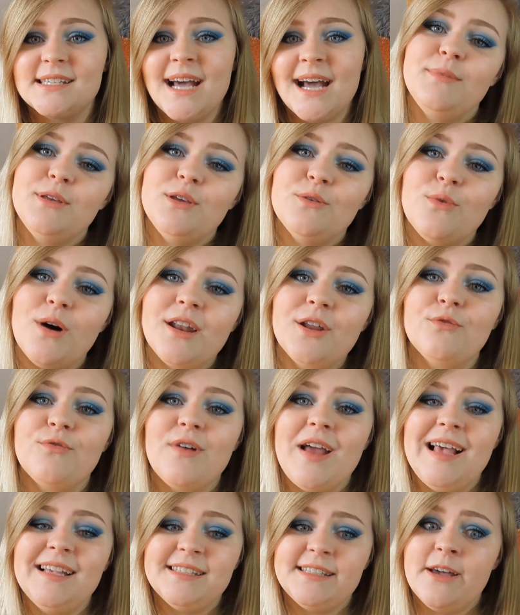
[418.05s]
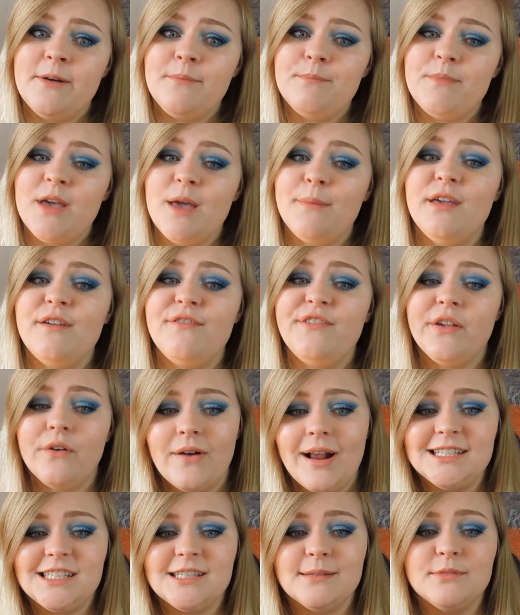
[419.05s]
Maybe you want to raise them. Maybe if you
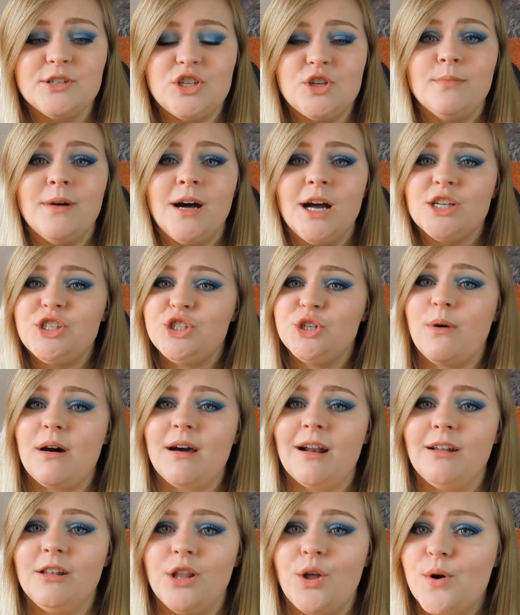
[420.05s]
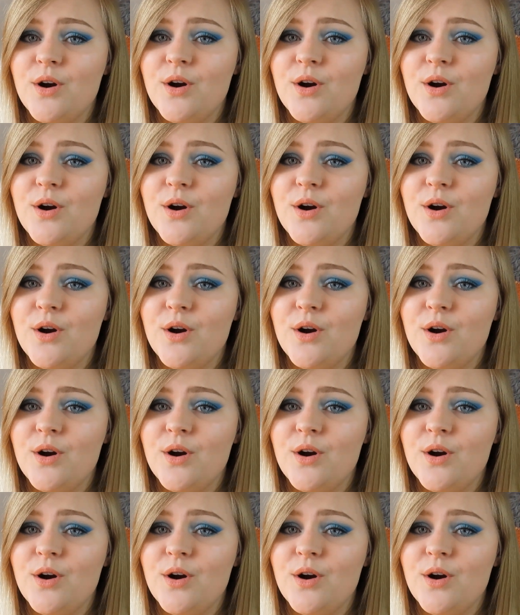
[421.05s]
raise them too much, you want to